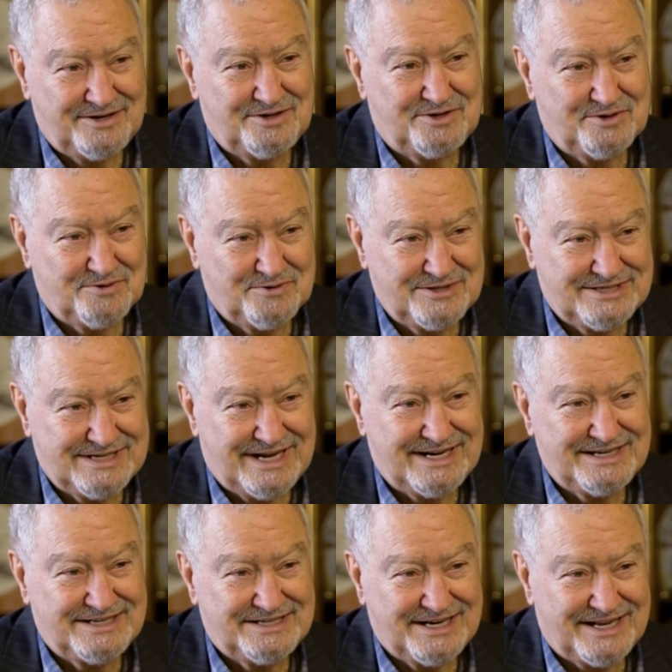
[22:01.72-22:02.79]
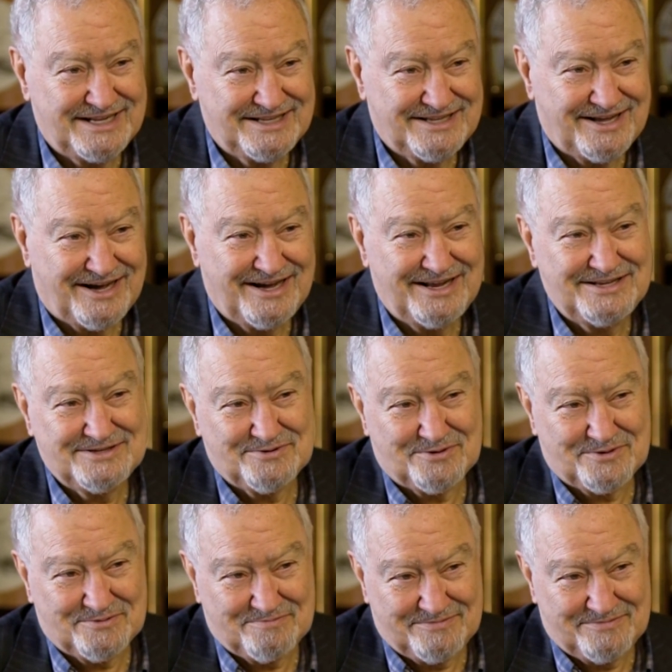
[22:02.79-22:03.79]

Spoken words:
Jews and Gentiles, or,